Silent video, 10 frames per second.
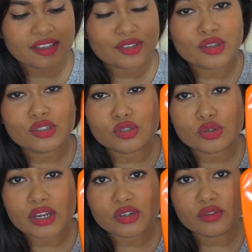There's only
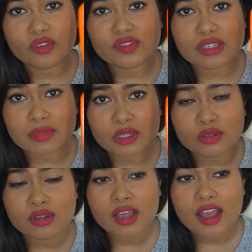250
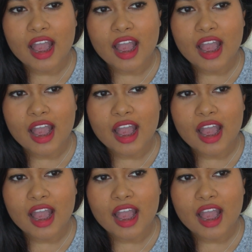ml.